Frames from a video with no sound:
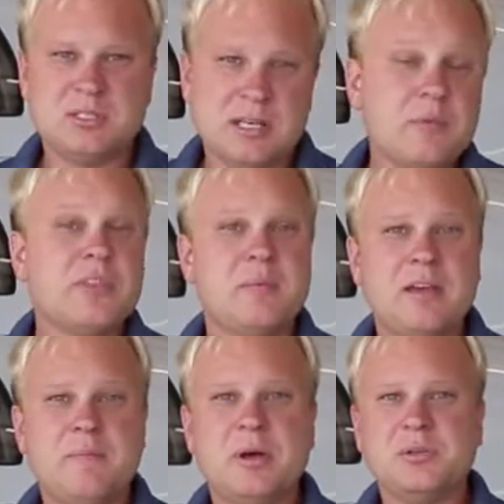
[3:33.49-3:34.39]
Some of them
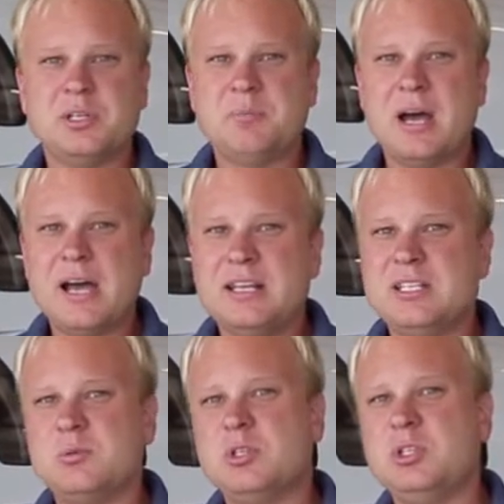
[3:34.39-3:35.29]
have belted
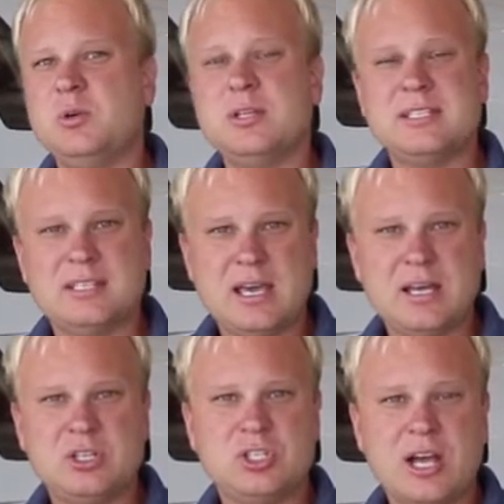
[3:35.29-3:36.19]
potties, which you can
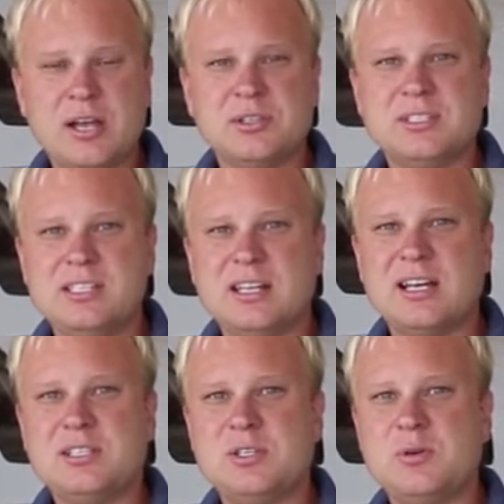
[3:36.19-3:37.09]
add a child seat
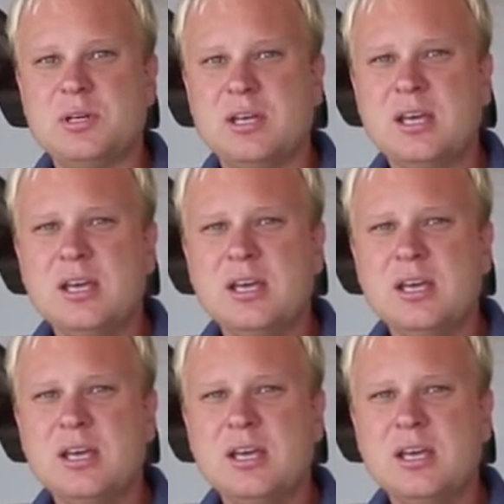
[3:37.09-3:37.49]
onto it,